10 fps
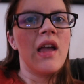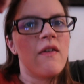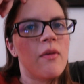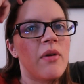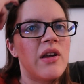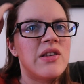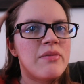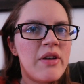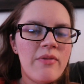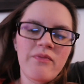Hey everybody, it's
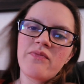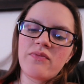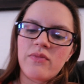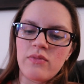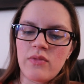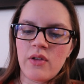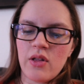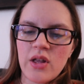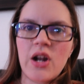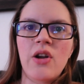a bit
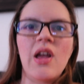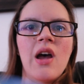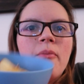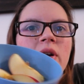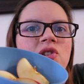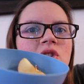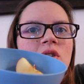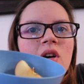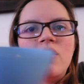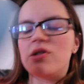later. Yeah, I'm munching
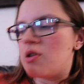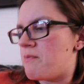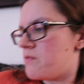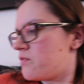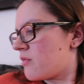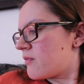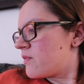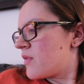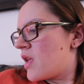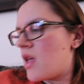on some
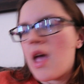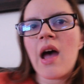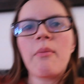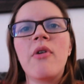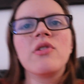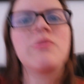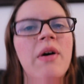apples,